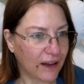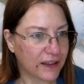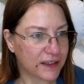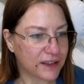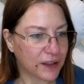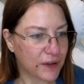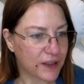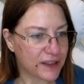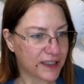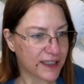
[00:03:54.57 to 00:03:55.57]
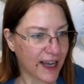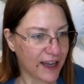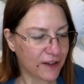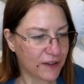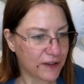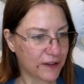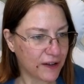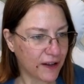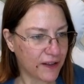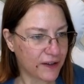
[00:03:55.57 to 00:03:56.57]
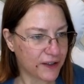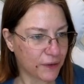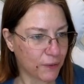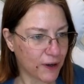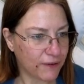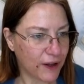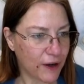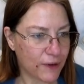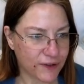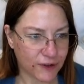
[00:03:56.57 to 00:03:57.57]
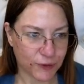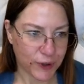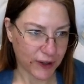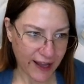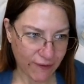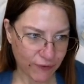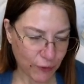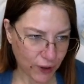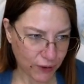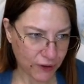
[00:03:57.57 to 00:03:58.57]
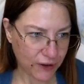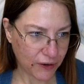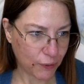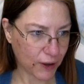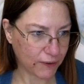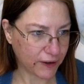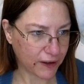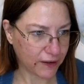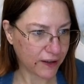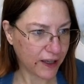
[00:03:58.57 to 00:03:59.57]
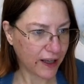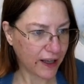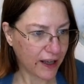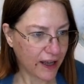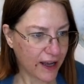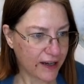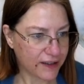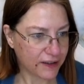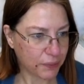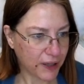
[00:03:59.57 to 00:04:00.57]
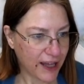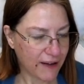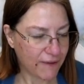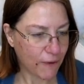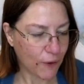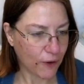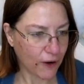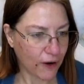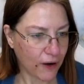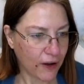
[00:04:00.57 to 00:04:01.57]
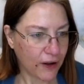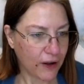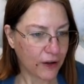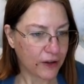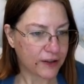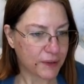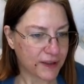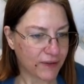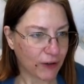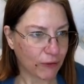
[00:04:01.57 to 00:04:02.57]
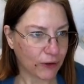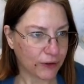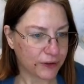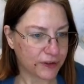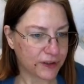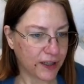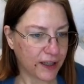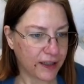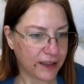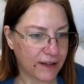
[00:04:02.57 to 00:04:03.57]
So there's a title, there's a workflow, which of course we only have the one workflow, and display for specific roles, and leave